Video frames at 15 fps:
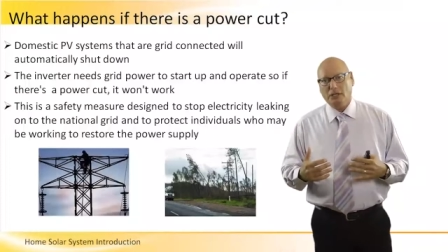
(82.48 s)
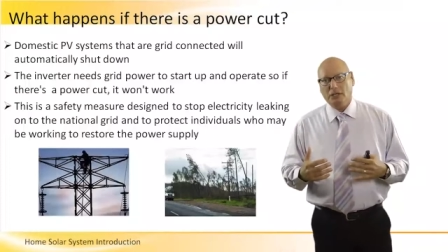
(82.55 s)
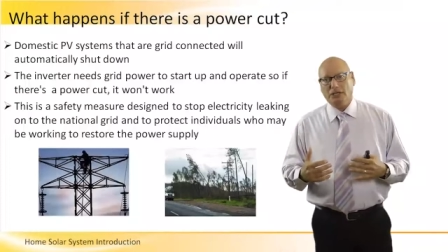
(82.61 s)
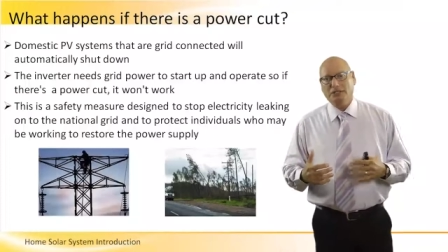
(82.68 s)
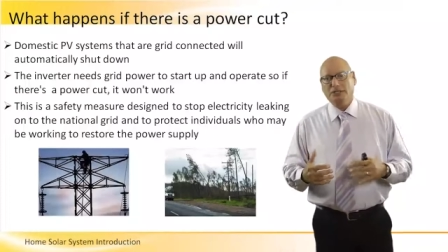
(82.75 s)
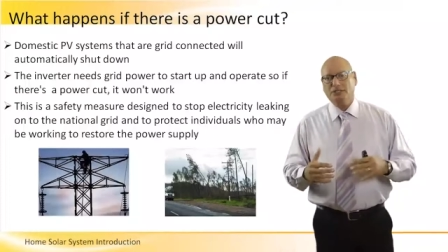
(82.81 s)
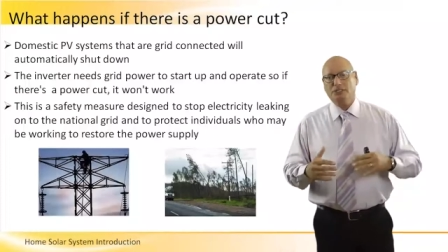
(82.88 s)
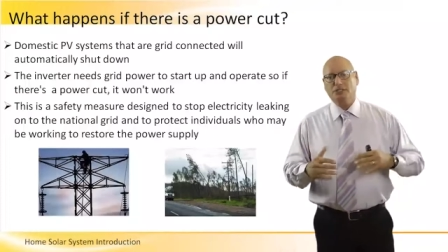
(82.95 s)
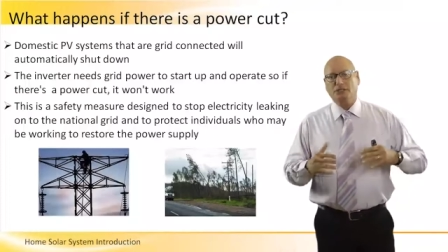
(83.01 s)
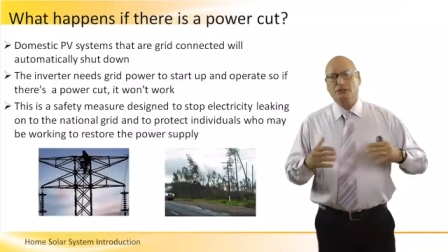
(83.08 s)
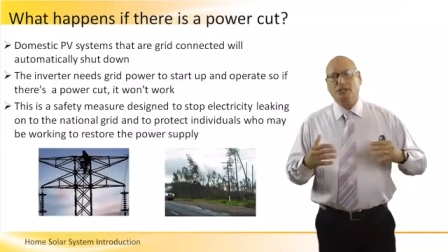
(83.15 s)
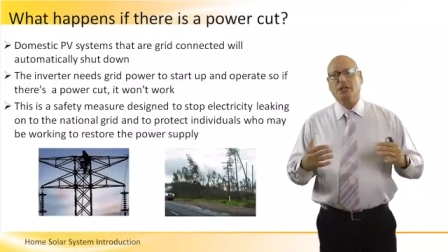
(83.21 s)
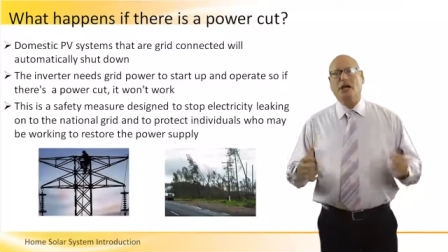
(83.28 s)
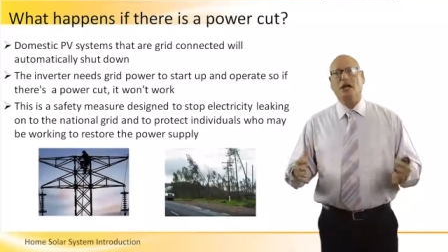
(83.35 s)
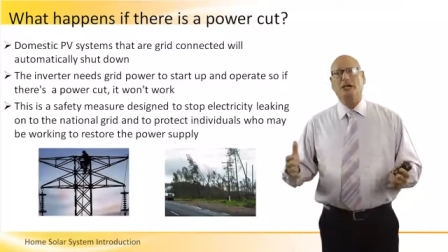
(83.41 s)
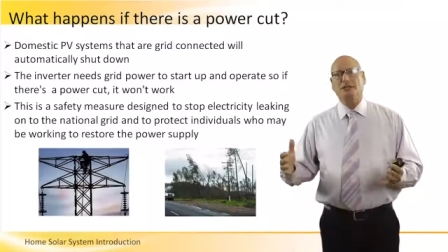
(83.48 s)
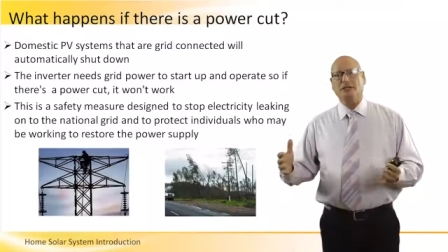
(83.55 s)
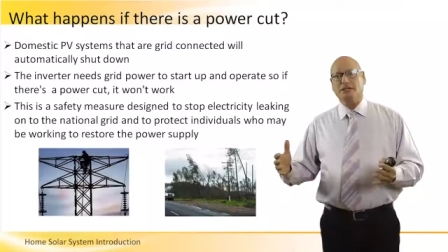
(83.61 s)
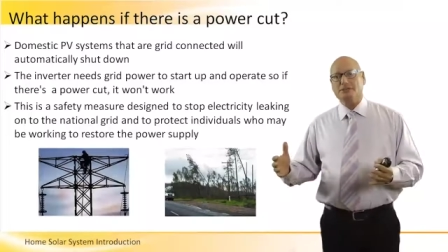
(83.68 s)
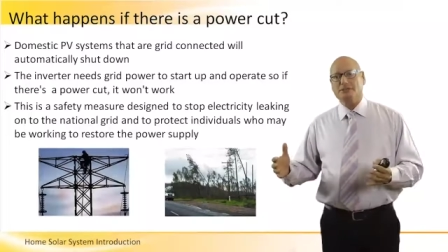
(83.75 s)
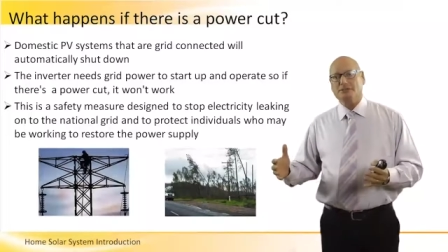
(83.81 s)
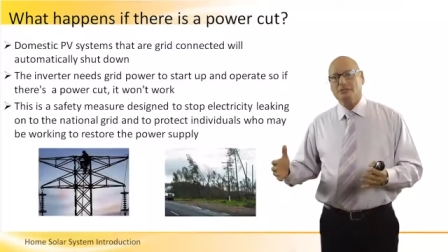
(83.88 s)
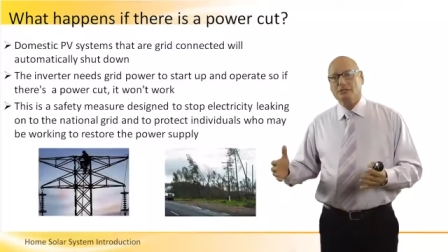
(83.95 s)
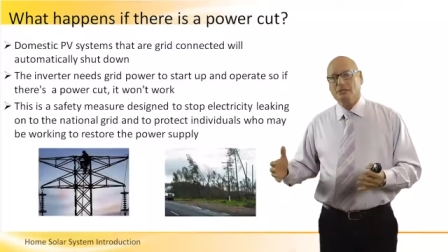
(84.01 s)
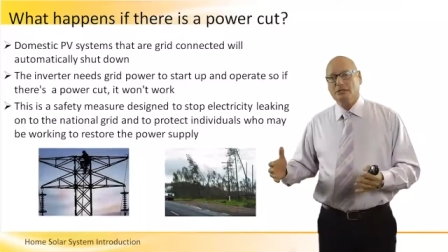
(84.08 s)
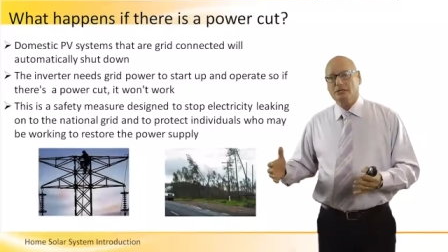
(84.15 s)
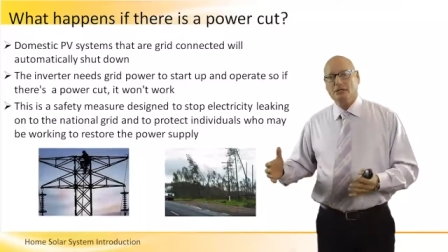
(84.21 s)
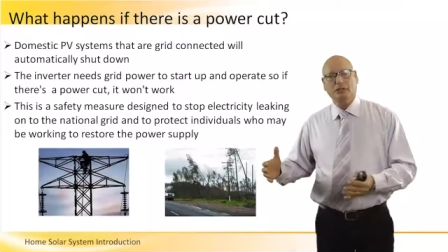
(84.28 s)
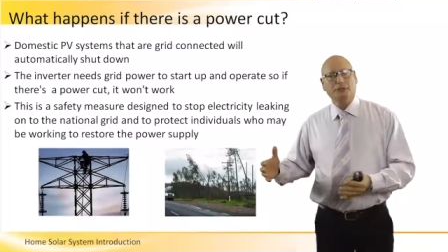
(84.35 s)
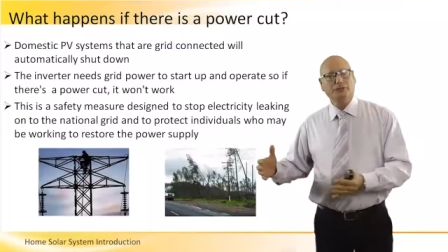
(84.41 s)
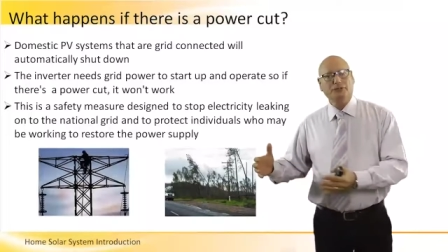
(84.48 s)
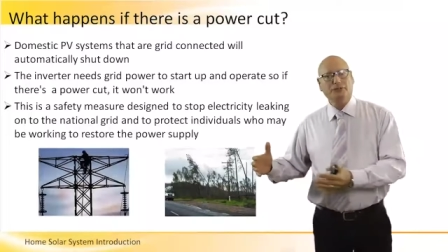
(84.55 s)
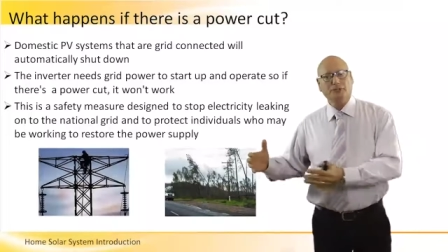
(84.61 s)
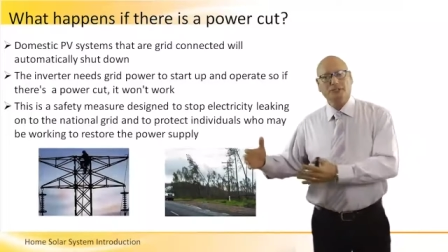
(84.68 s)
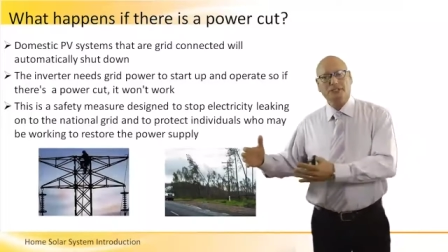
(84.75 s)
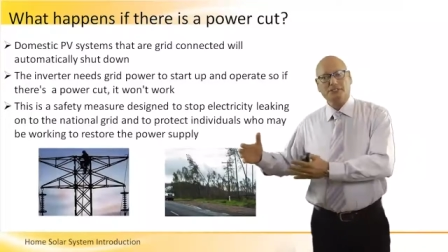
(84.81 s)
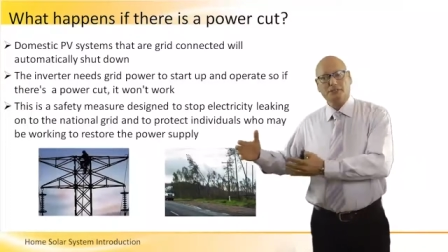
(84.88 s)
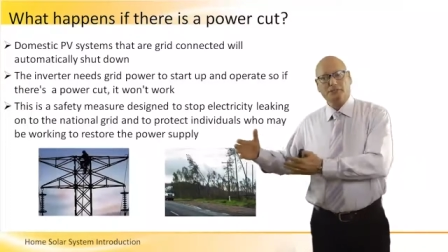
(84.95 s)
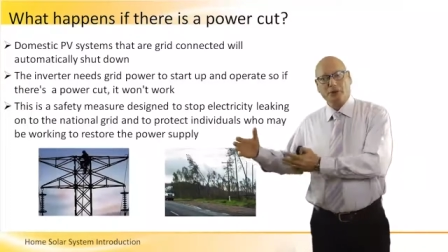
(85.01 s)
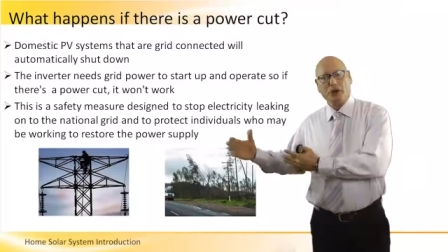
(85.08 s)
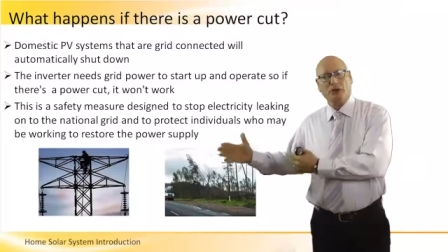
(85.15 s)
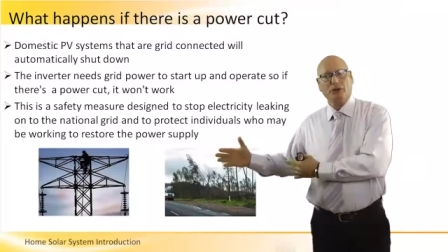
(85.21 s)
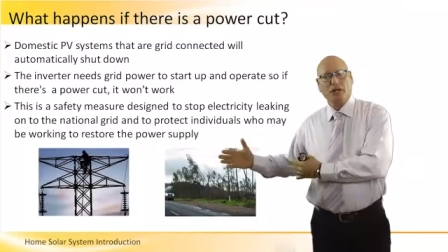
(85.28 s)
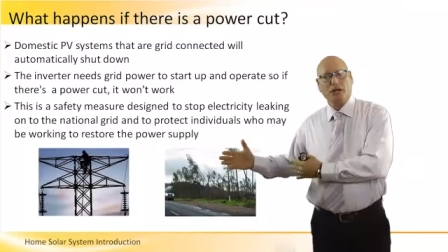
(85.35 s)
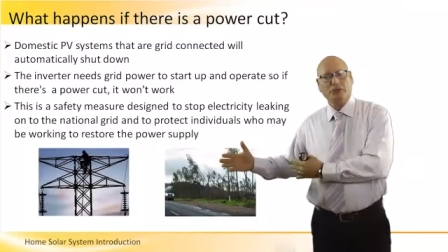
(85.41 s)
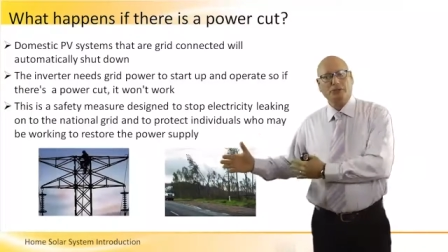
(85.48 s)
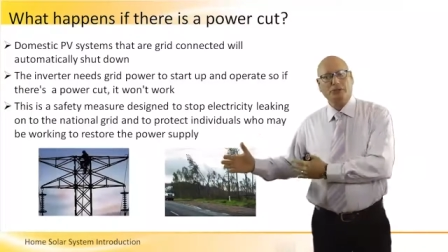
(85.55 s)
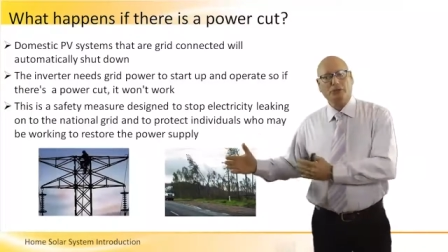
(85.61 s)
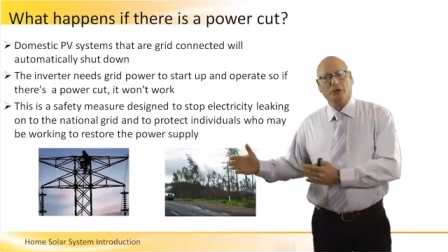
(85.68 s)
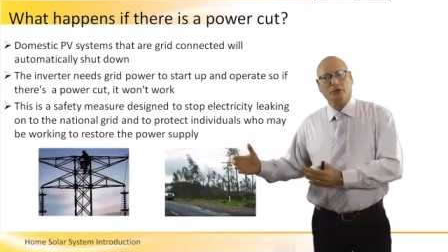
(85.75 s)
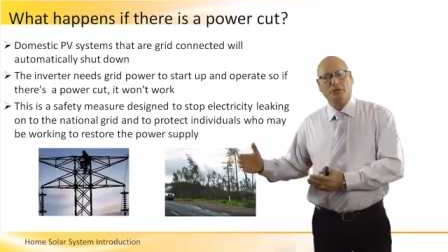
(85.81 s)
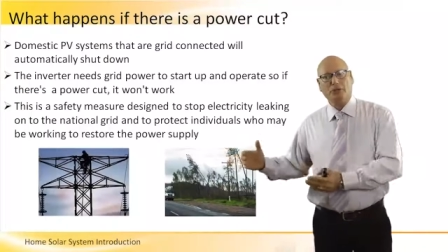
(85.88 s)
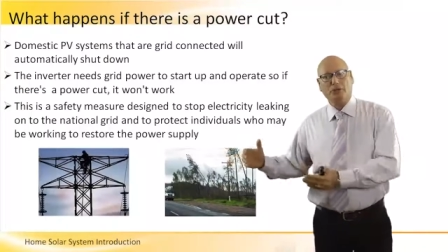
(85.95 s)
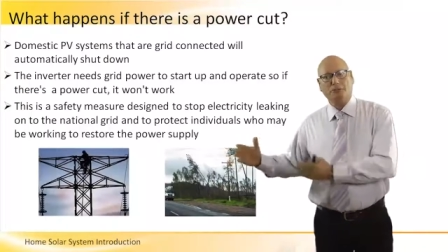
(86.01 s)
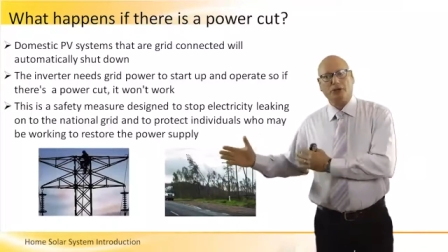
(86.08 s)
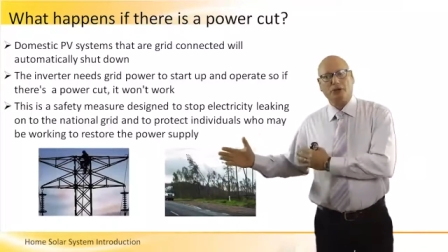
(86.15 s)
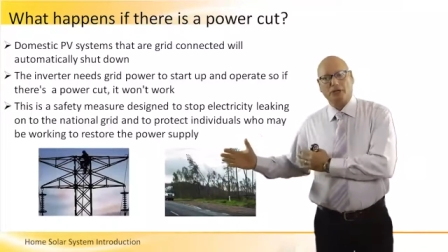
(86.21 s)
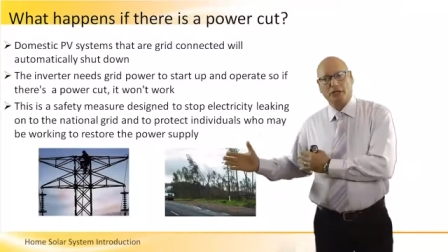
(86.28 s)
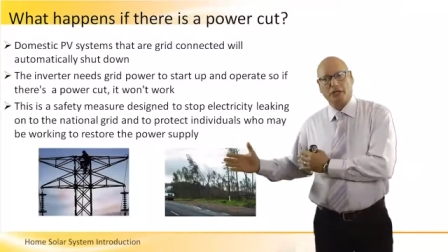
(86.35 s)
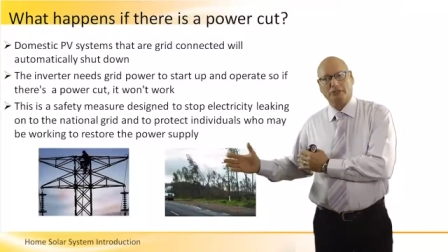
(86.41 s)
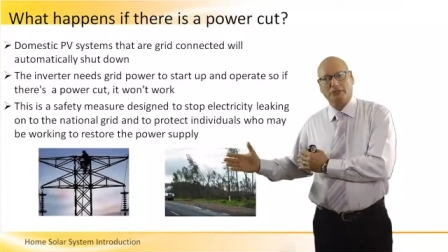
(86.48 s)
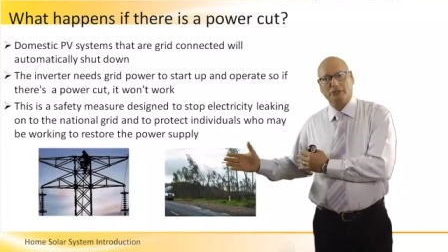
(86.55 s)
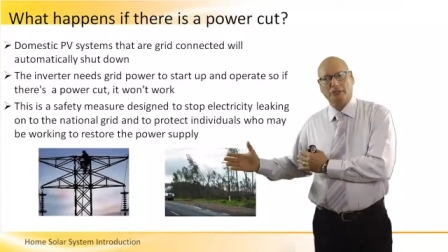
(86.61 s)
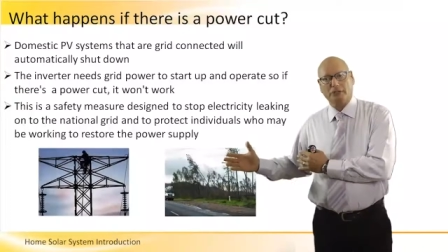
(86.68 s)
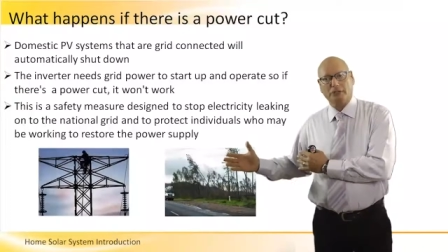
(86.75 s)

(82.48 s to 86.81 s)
And this is regardless if there is a power cut or no power cut.